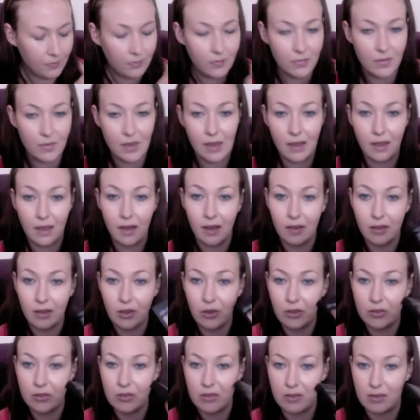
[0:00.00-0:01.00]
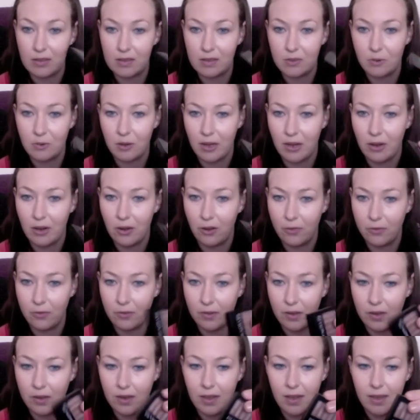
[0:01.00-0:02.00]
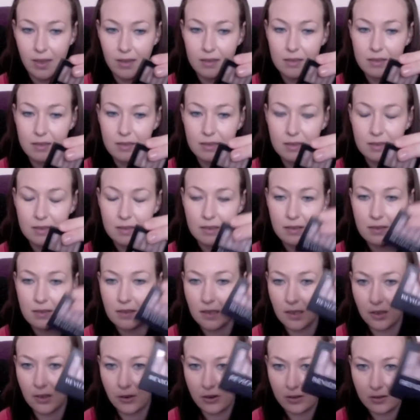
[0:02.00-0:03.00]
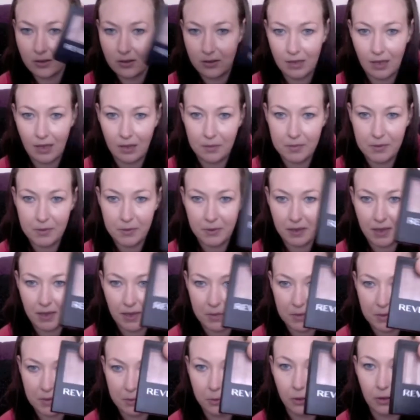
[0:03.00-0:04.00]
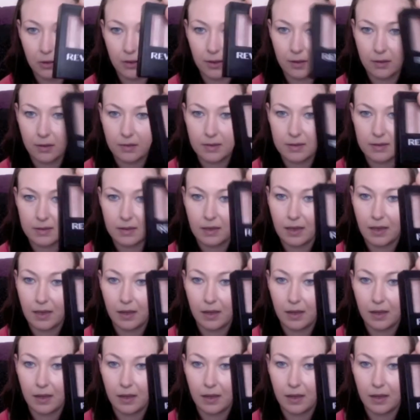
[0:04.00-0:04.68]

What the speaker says: Yeah, I go to this quite often, and you know, it comes with heaps of products.